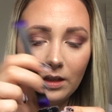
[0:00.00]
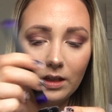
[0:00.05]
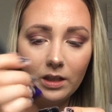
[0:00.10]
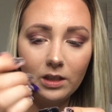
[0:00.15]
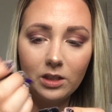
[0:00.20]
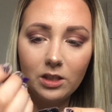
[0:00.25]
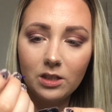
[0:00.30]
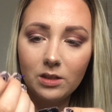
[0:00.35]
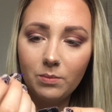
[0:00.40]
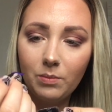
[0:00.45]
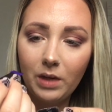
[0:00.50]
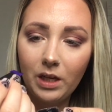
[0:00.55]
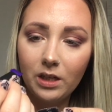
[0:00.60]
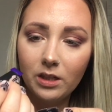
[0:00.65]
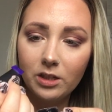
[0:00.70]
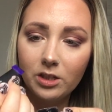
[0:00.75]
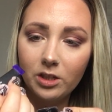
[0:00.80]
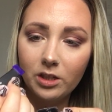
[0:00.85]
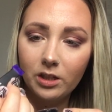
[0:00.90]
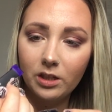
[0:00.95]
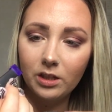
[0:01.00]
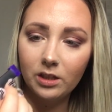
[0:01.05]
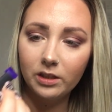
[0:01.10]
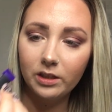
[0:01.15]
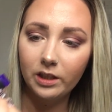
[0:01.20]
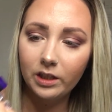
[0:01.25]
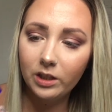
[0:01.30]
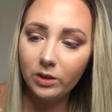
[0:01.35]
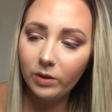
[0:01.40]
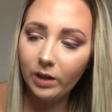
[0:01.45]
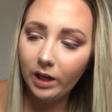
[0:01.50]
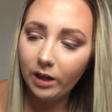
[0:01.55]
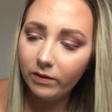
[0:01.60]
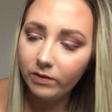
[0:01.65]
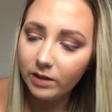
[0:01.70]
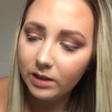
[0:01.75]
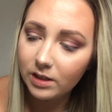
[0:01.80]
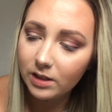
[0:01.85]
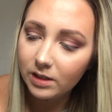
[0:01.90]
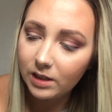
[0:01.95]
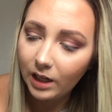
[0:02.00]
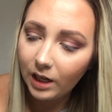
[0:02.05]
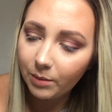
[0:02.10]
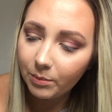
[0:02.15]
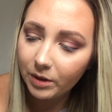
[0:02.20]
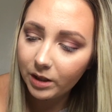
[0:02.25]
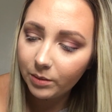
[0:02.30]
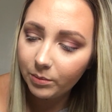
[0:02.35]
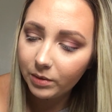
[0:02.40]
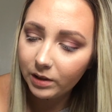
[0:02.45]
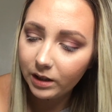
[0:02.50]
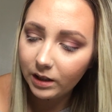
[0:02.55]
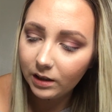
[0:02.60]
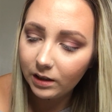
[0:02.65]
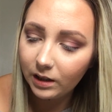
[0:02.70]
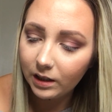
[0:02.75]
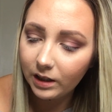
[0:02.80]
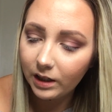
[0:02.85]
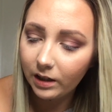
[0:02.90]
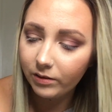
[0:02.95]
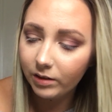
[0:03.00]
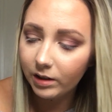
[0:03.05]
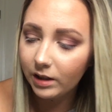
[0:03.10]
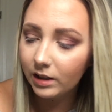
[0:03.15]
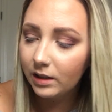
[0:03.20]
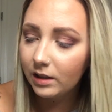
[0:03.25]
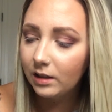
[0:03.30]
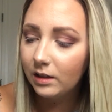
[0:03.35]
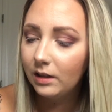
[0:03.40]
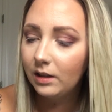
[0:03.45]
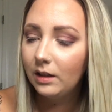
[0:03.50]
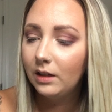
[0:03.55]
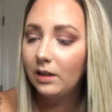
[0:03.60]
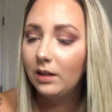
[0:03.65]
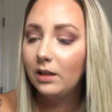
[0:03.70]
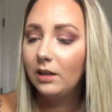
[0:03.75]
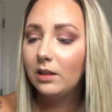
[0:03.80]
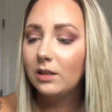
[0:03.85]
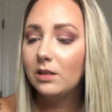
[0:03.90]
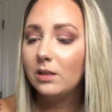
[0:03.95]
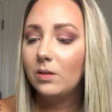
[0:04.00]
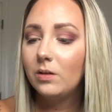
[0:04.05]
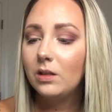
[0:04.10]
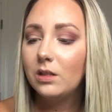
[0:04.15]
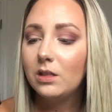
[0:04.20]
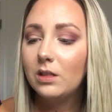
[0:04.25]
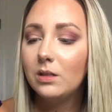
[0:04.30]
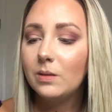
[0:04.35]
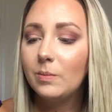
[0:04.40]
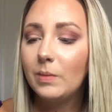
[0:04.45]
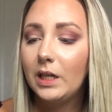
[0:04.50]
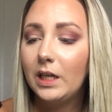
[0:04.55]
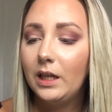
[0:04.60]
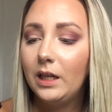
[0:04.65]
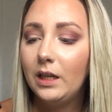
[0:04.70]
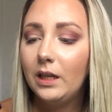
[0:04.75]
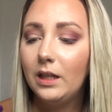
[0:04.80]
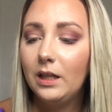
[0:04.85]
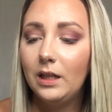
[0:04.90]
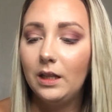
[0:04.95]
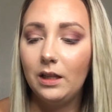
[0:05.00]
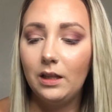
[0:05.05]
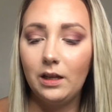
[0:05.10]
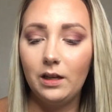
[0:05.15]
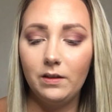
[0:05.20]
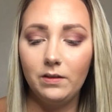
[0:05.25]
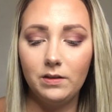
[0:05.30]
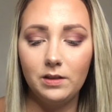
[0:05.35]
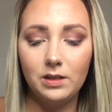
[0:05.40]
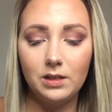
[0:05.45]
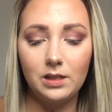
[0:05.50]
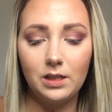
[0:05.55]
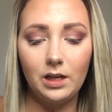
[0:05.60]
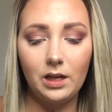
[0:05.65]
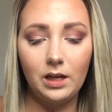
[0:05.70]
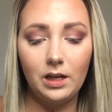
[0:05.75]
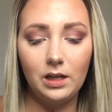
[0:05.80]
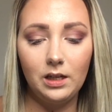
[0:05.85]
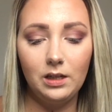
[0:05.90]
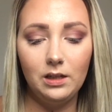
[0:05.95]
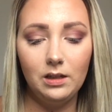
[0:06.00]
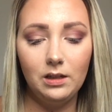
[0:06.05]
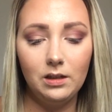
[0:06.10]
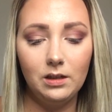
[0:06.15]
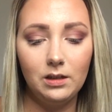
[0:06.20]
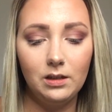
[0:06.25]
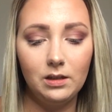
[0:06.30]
and just make sure like you have the stamp completely covered. And so this is my left side.